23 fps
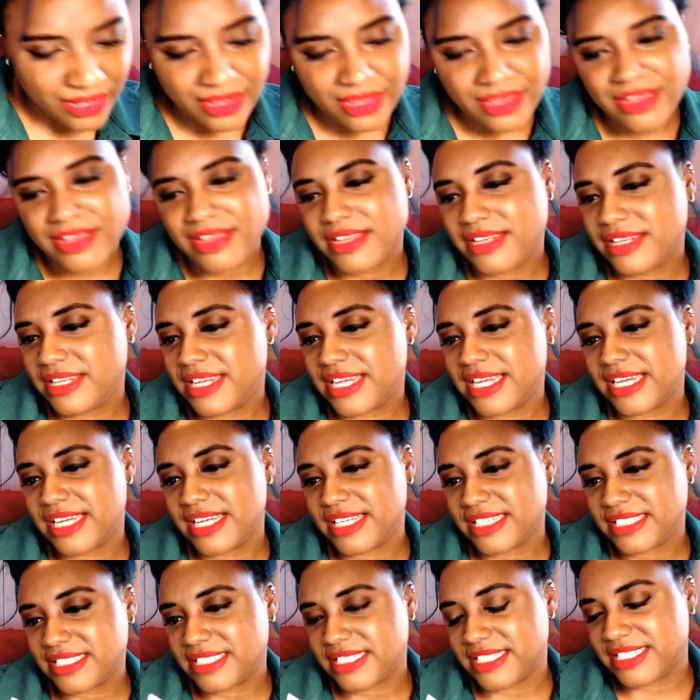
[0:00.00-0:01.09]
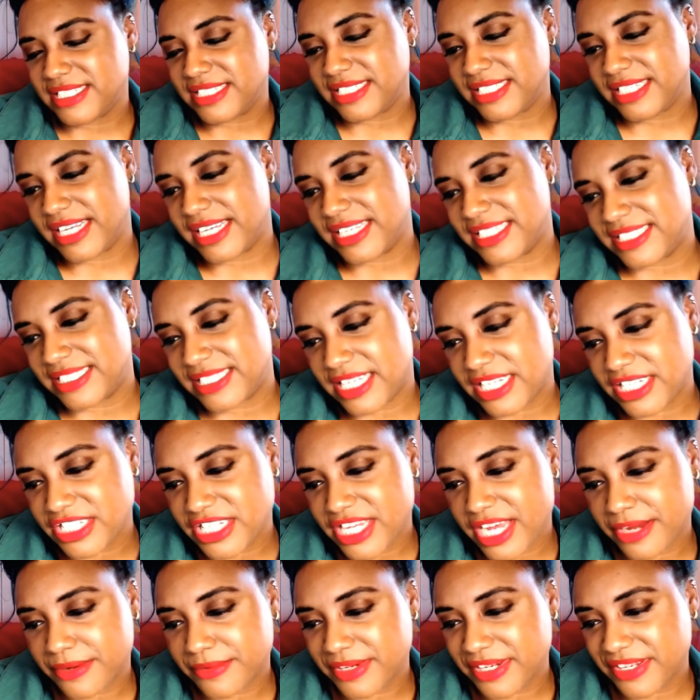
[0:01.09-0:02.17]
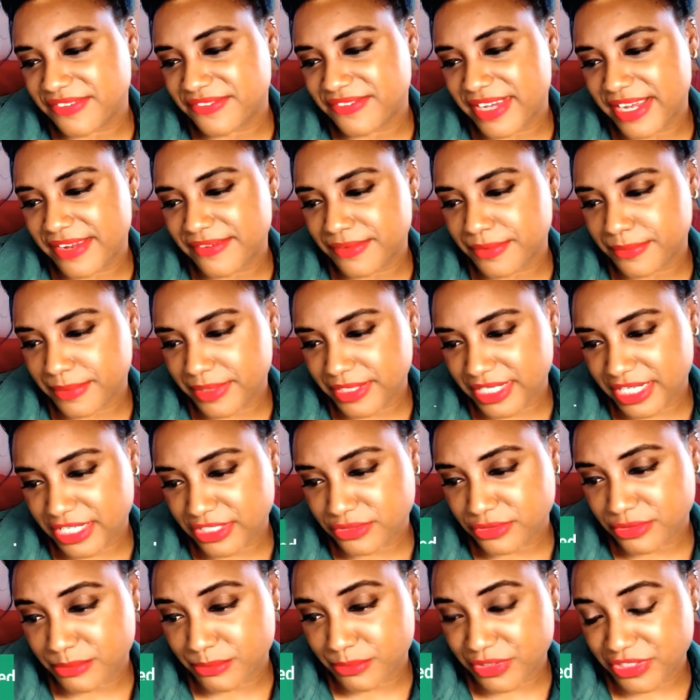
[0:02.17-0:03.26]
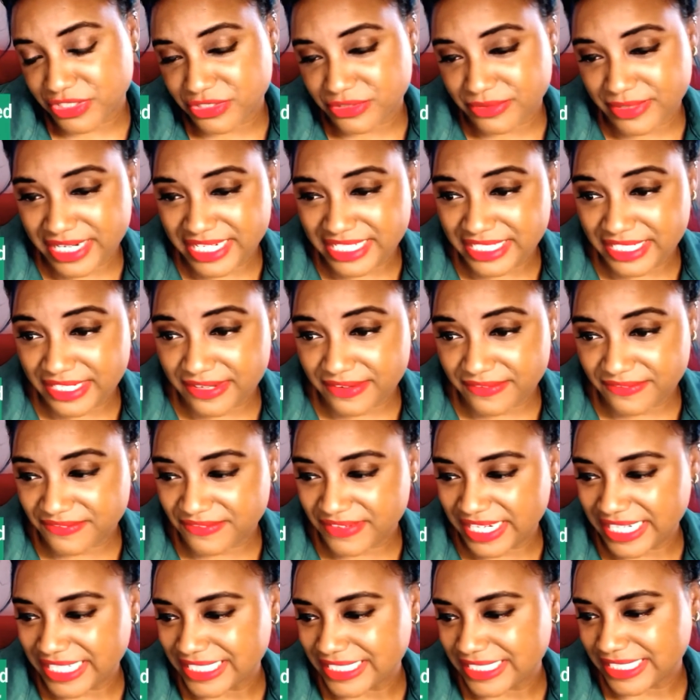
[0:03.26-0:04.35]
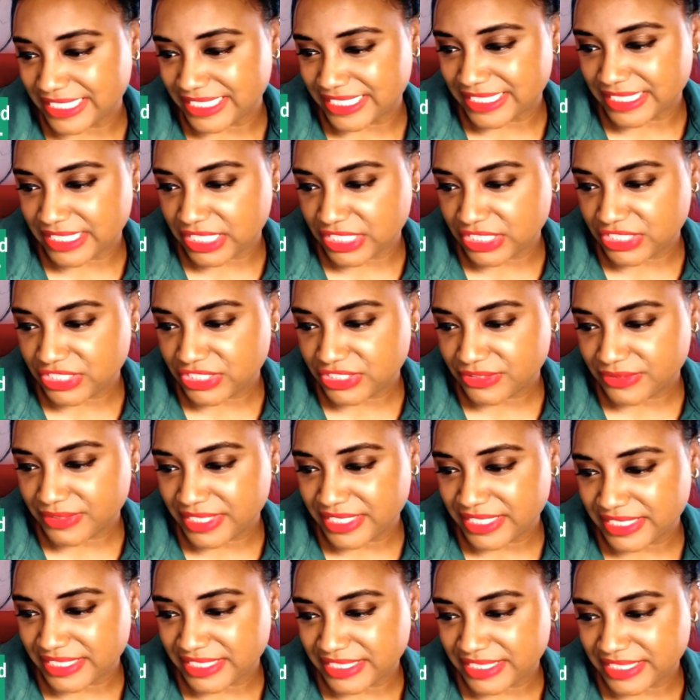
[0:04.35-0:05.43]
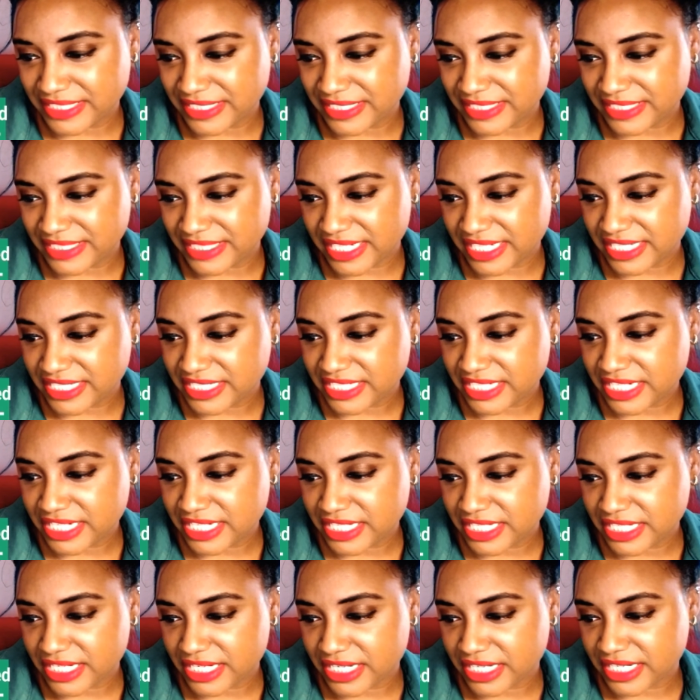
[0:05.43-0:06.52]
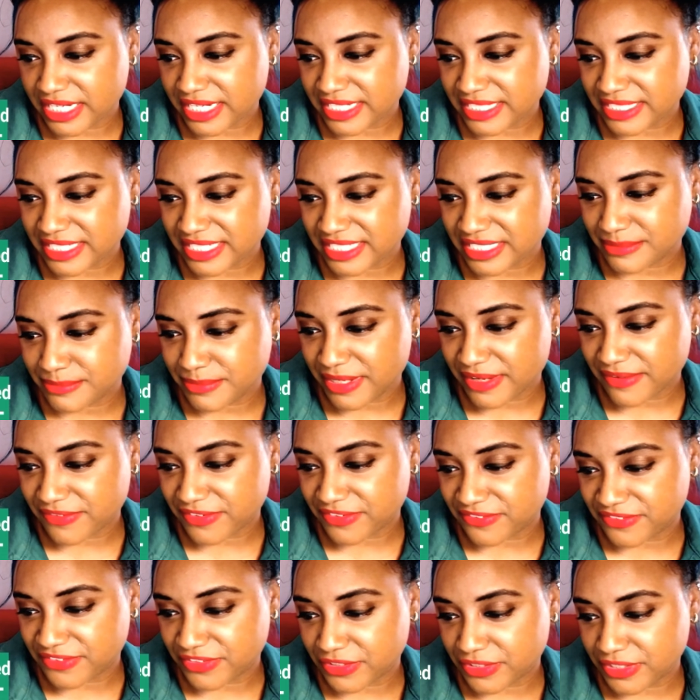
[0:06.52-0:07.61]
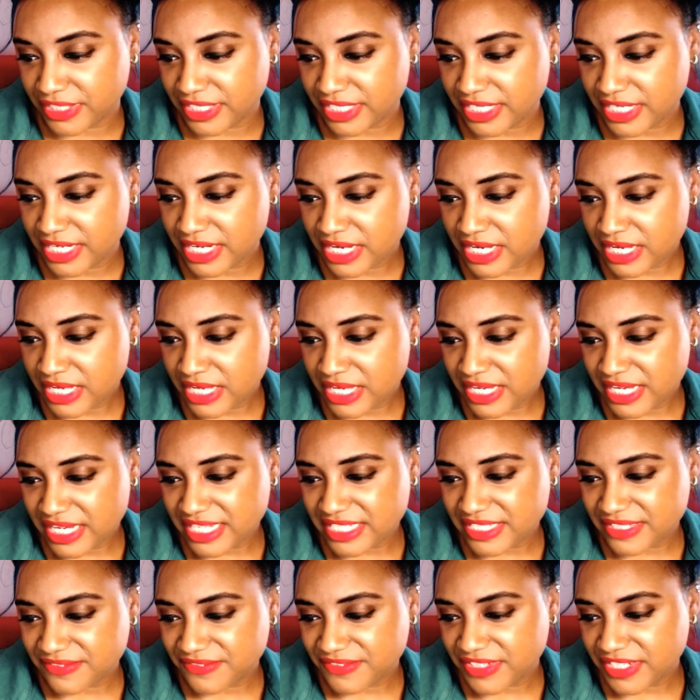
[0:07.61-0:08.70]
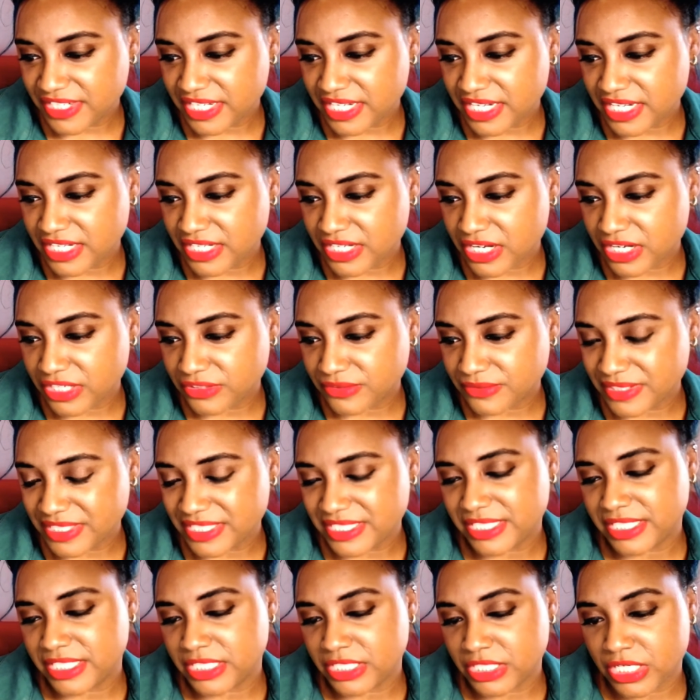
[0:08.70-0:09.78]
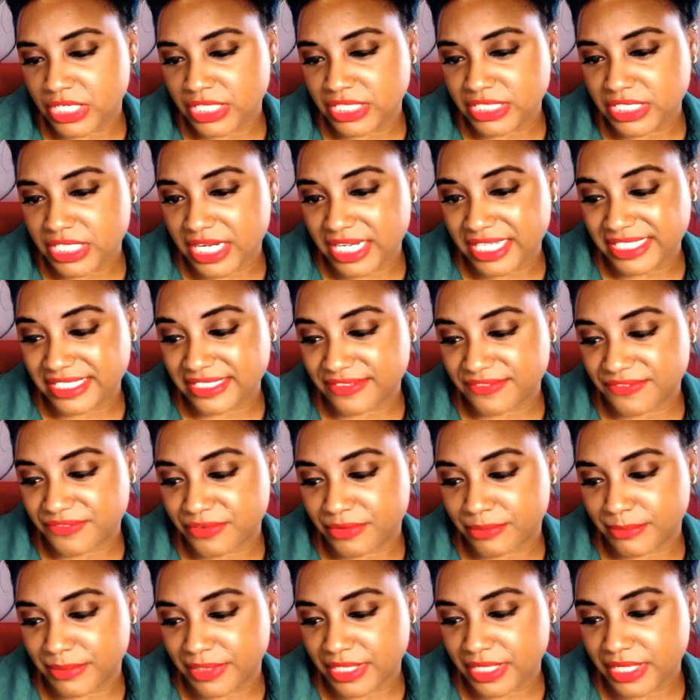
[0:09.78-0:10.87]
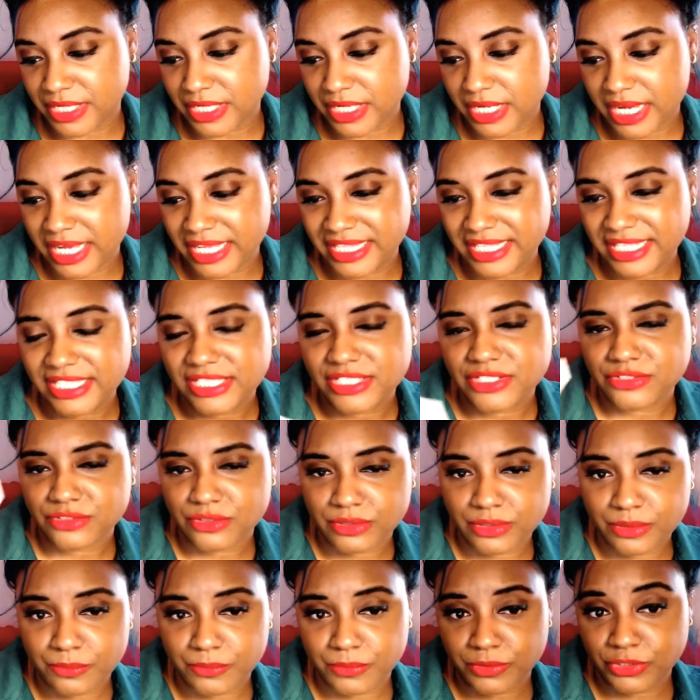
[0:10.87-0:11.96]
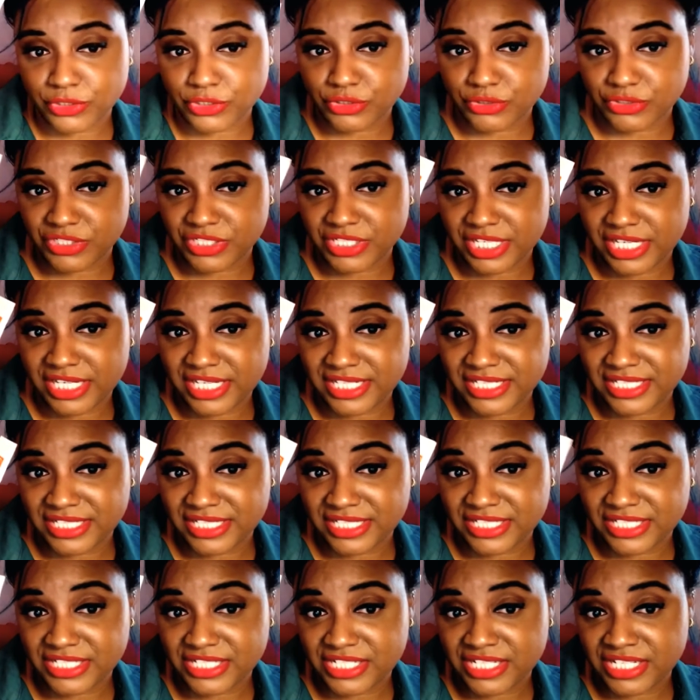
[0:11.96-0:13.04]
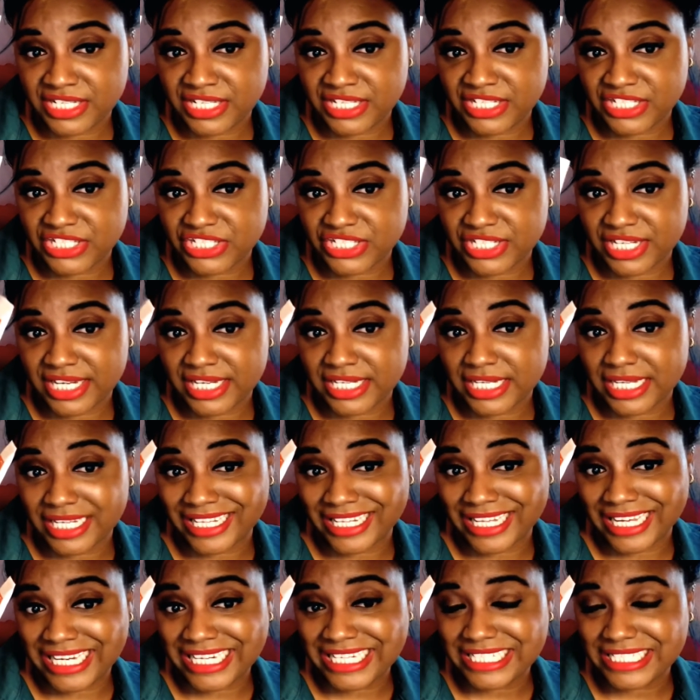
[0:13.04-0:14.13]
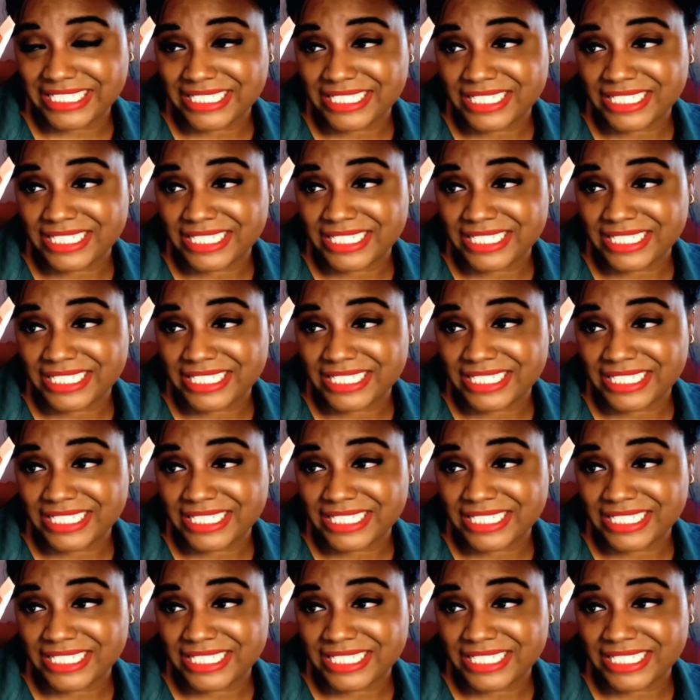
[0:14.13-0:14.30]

Next is the Suntegrity 5-in-1 Natural Moisturizing Face Sunscreen. This is tinted. It has SPF of 30. It's a vegan, non-greasy, non-toxic formula. I think there's only 1 or 2 shades. This is in the shade Light.